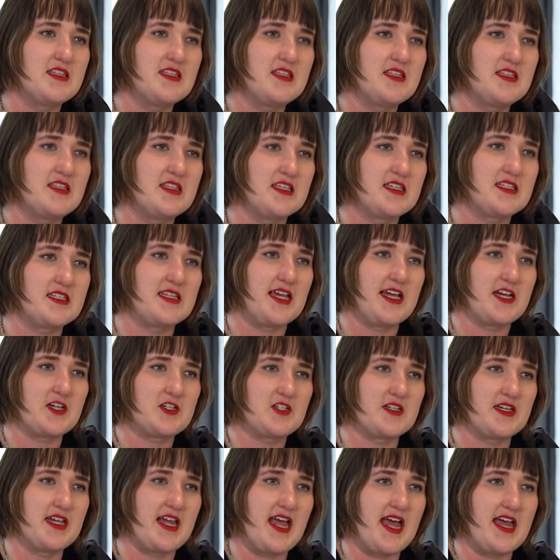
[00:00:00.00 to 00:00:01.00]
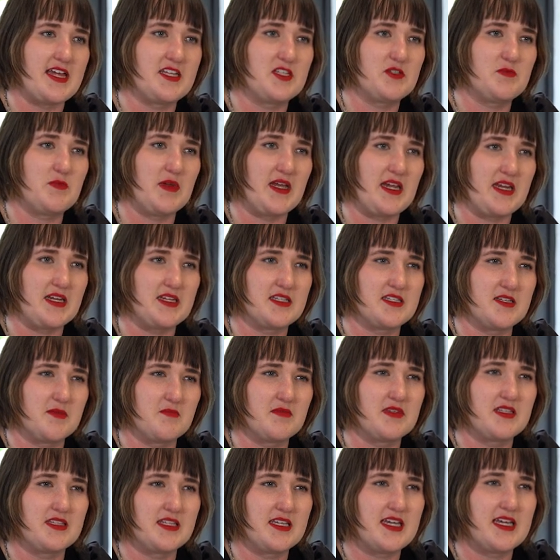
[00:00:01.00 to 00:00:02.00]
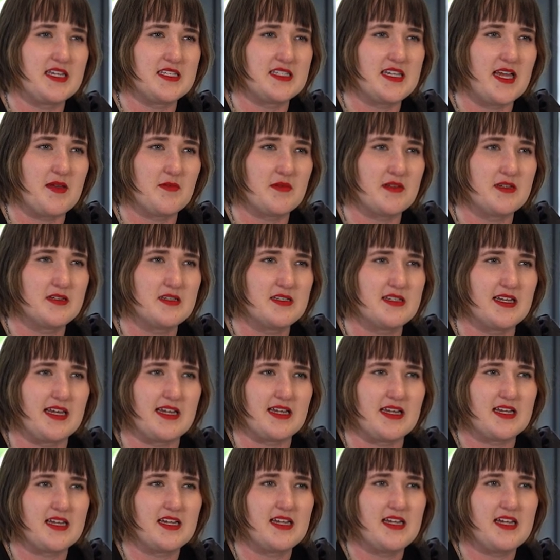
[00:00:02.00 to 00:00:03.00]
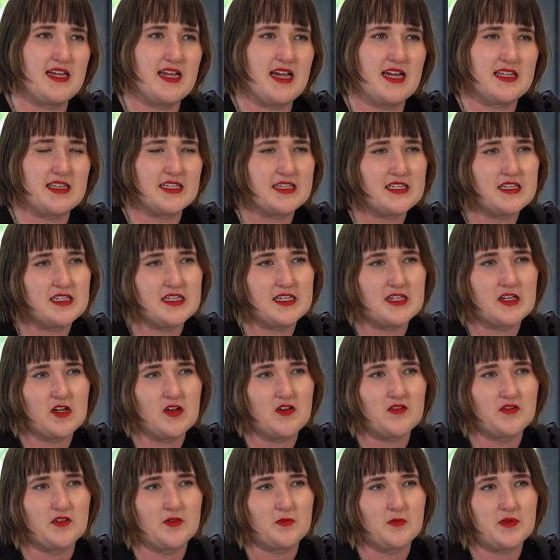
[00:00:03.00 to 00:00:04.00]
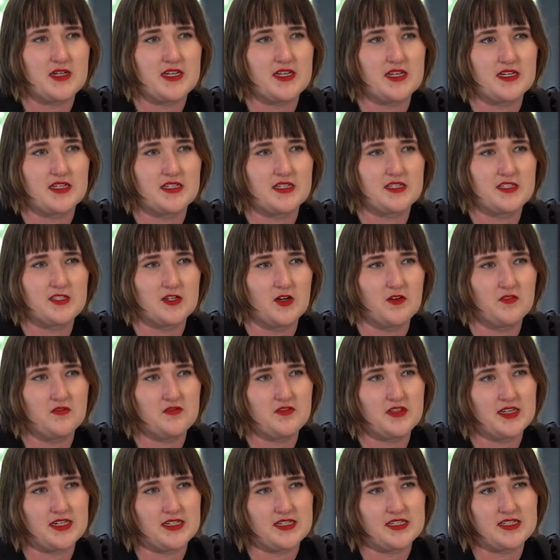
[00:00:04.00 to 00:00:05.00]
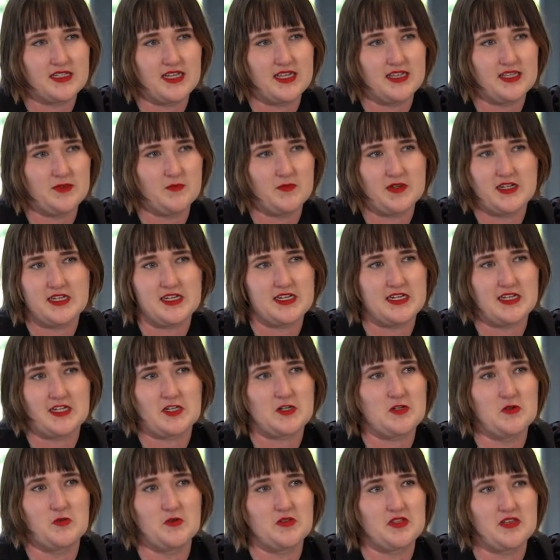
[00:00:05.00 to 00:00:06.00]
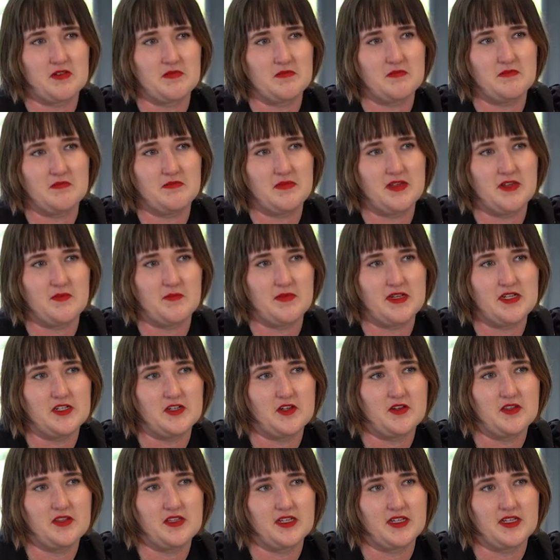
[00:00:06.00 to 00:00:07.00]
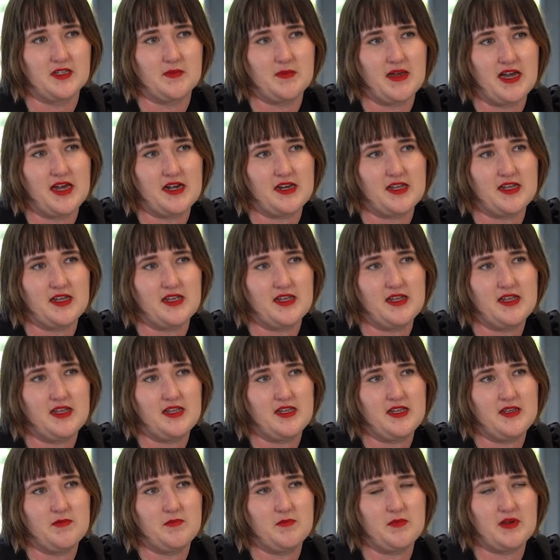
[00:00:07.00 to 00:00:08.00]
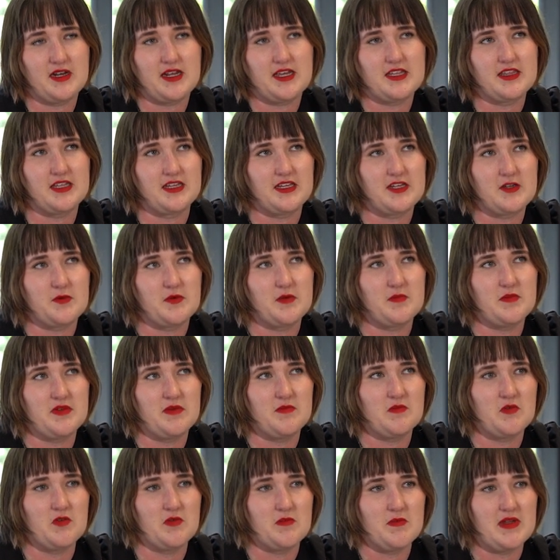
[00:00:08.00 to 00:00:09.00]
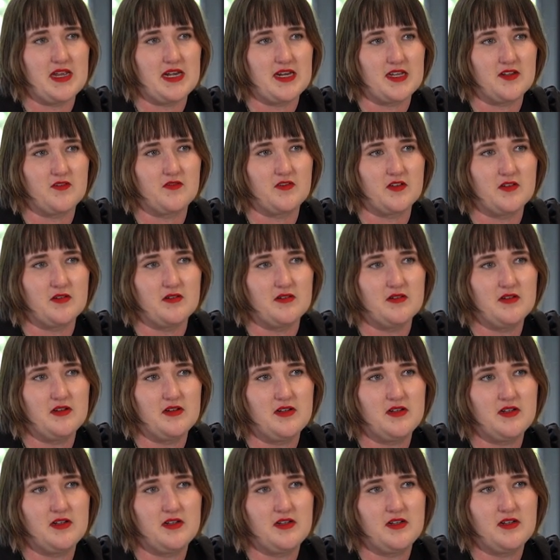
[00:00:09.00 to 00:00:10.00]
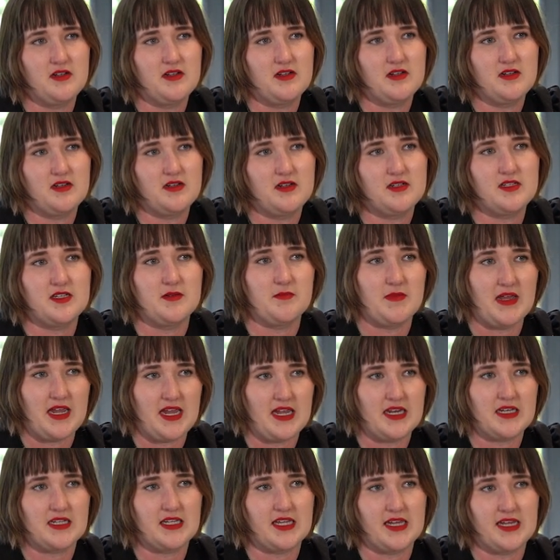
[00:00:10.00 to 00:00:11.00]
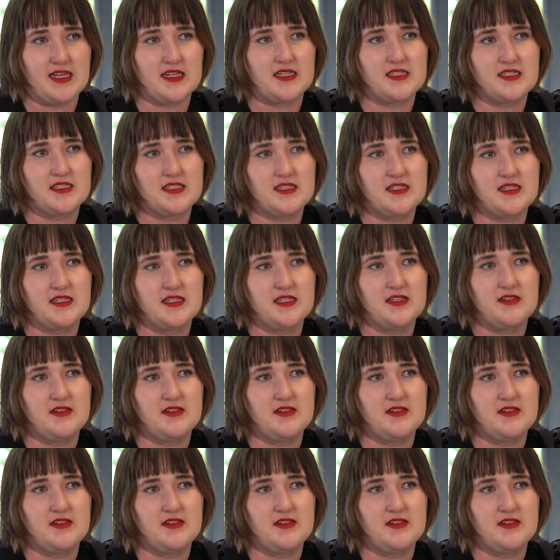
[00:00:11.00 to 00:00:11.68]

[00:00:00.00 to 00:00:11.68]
this actually has been something that has happened. Like, I think that often we can solve things and then we can ignore them and we don't think about it. But I think it would be more meaningful, to me at least,